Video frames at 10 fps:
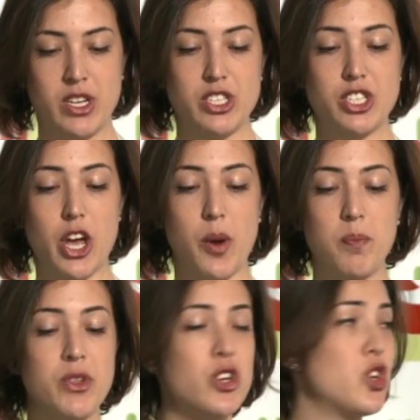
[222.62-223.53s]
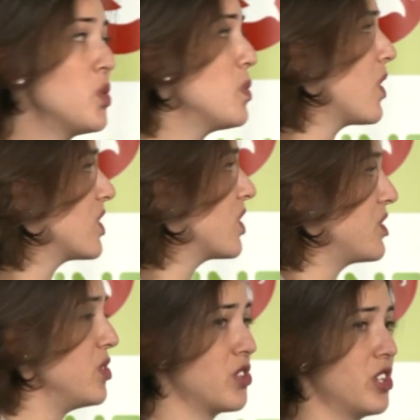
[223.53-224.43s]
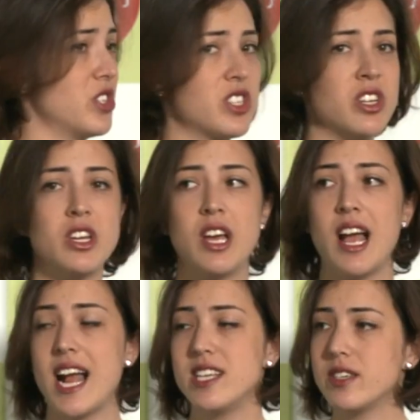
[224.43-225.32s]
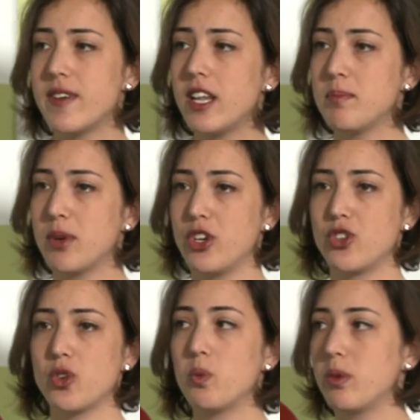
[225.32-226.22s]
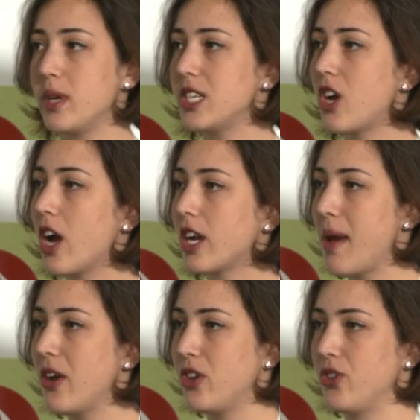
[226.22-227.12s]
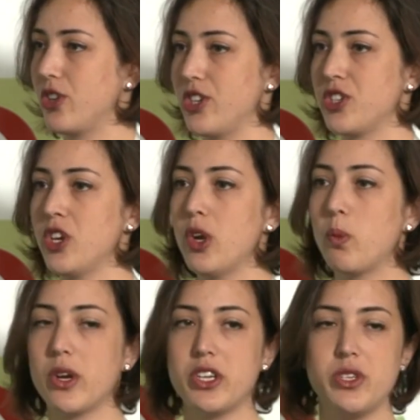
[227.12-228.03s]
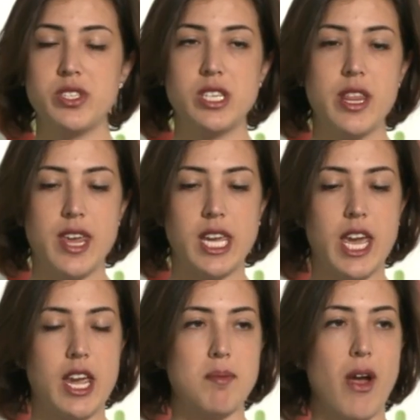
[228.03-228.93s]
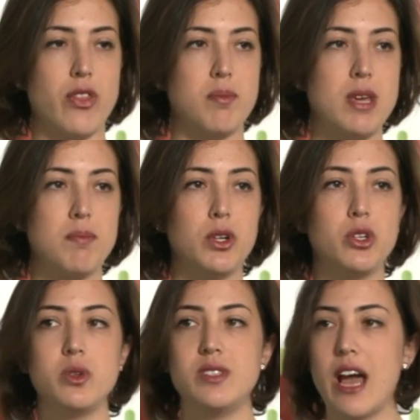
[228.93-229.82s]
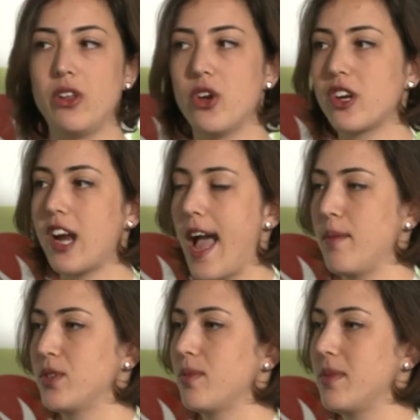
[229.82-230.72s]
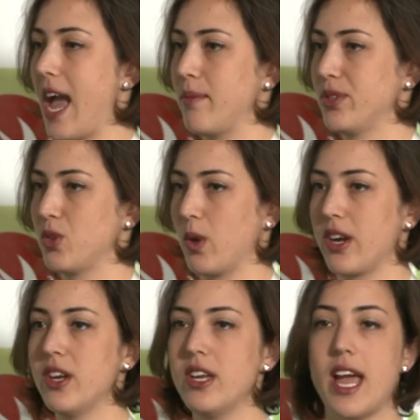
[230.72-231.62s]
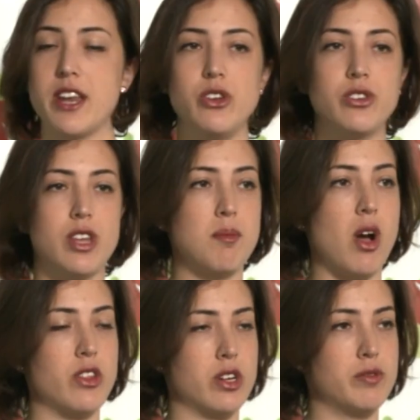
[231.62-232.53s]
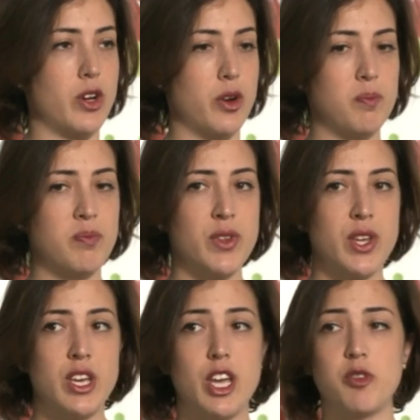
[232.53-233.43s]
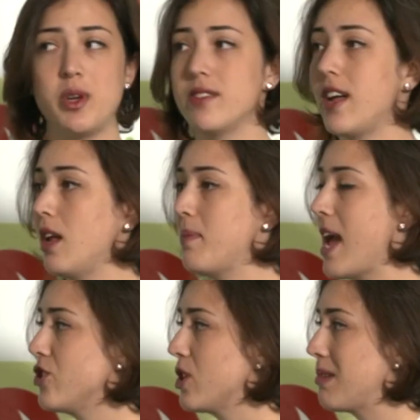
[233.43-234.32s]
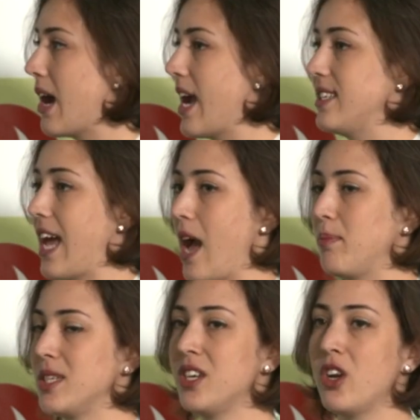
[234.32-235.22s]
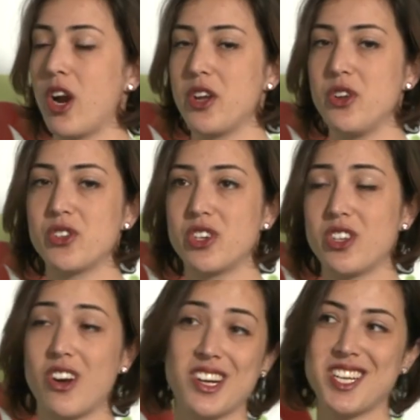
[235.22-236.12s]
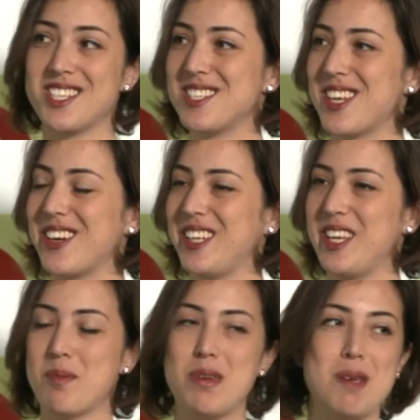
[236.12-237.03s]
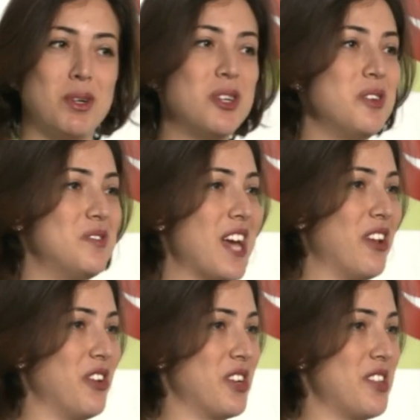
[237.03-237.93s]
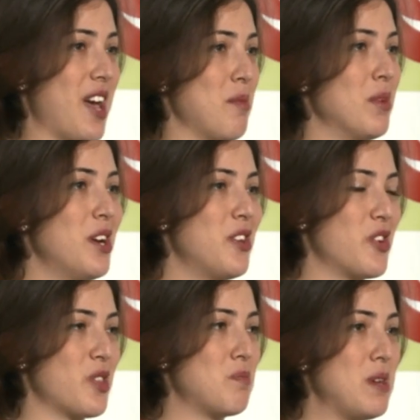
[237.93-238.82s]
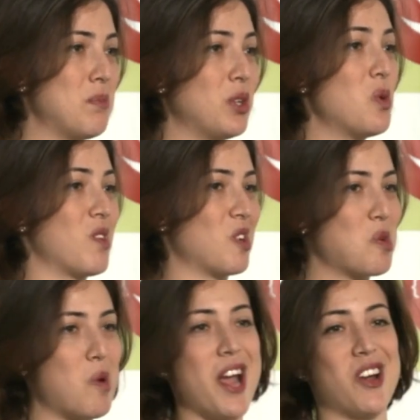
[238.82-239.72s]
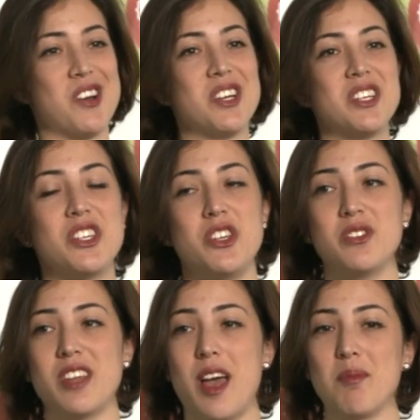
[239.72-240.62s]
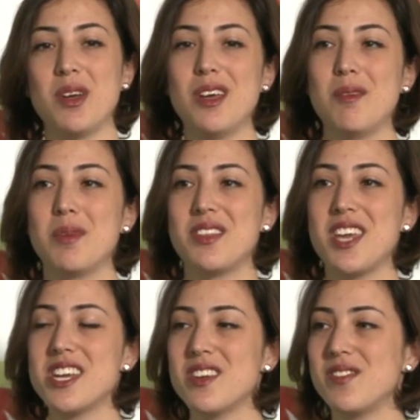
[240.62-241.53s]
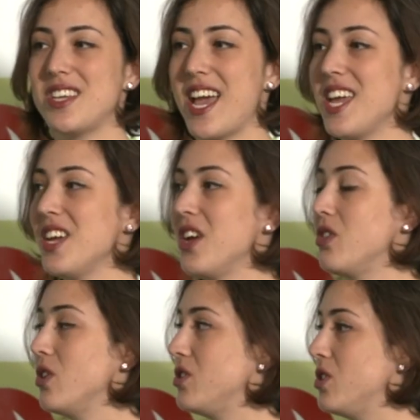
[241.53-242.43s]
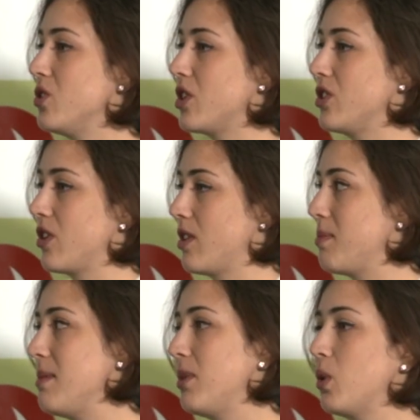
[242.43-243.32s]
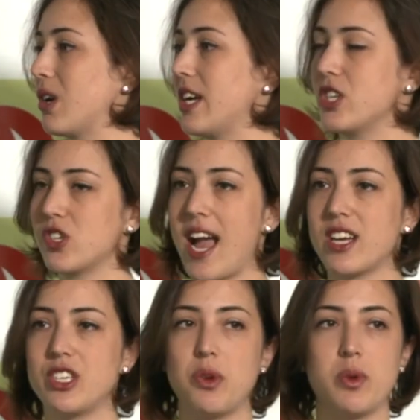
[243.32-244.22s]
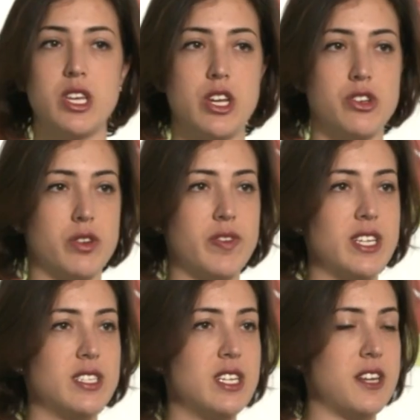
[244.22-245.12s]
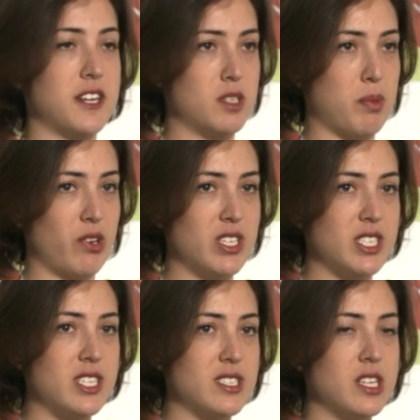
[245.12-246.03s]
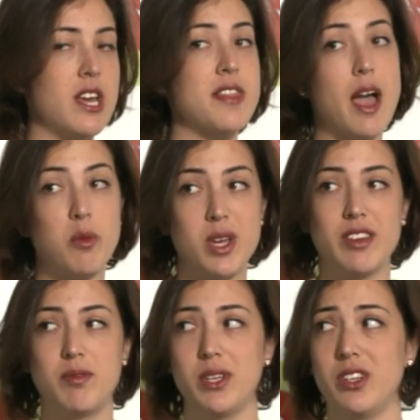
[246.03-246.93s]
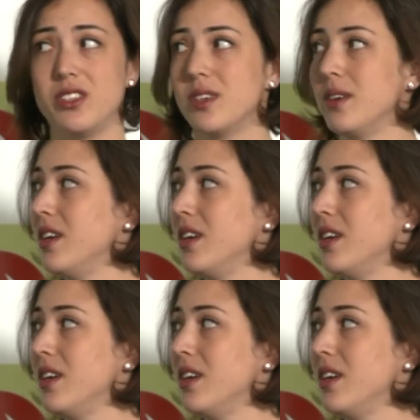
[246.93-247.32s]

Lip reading: So who are our users? As developers, when we talk about users, we're used to thinking about the people who download our apps from the App Store and use them on their phone. If we develop enterprise apps, our users aren't necessarily the people who've downloaded them. They're the people who are required to use them. But at the end of the day, those users are the people who are interacting with the interfaces and experiences that we have built.